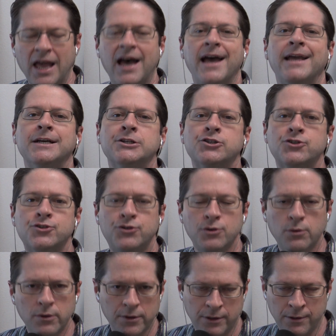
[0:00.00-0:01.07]
I
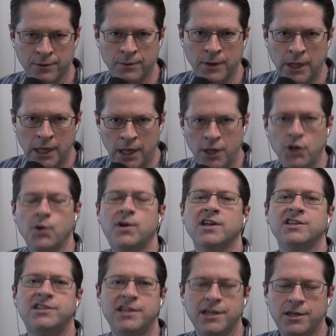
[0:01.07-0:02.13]
assure you, you
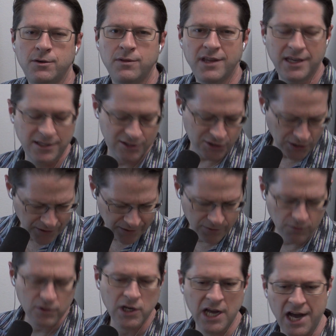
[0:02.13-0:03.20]
continue the
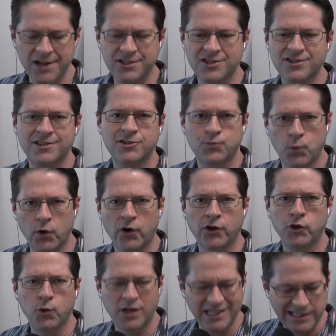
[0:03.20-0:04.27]
internal consciousness
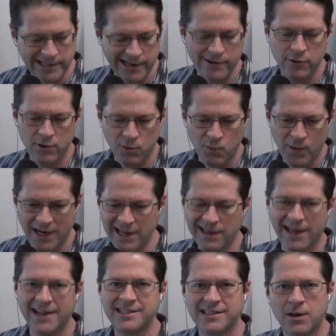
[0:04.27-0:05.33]
work. You continue to
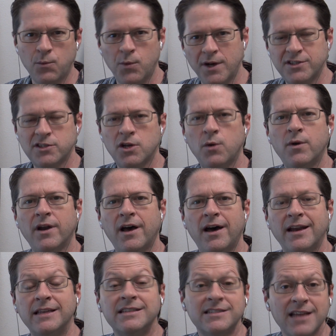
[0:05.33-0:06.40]
realize that what's going
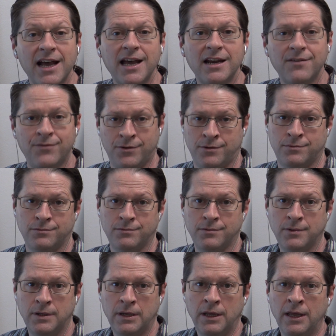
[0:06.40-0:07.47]
on inside of you
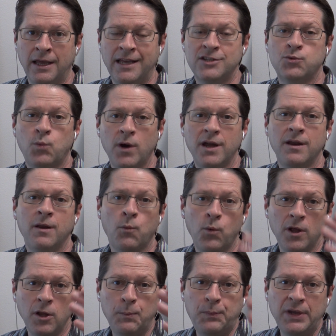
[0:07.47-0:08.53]
is what
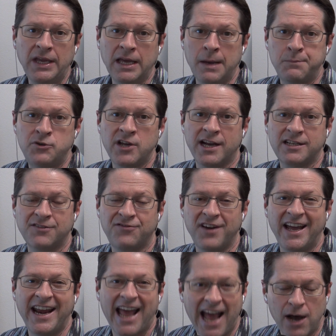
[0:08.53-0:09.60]
will be
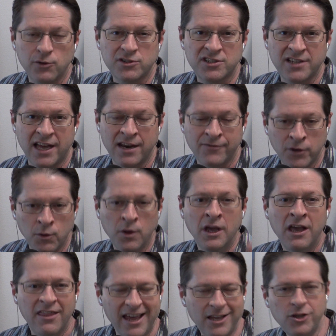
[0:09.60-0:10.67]
objectified outside of you.
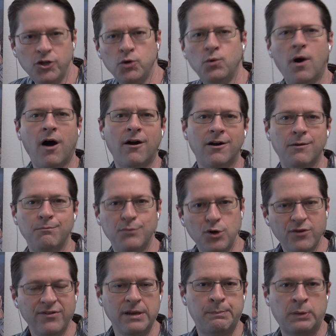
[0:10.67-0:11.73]
That you are a
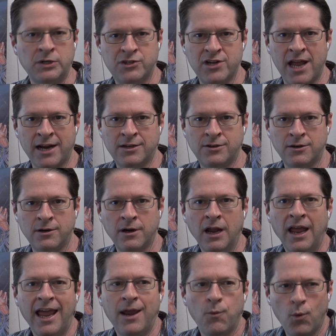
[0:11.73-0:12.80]
movie projector,
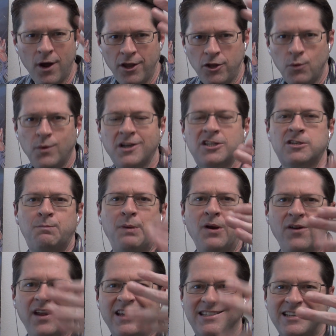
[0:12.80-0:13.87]
and what you
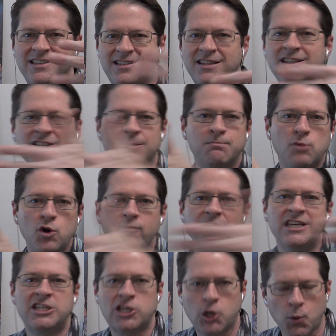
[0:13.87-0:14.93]
experience is this
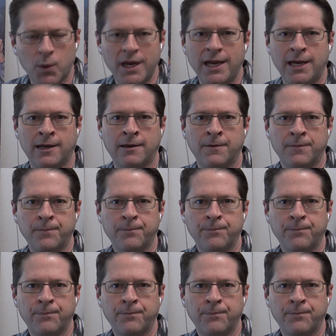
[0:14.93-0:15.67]
movie screen.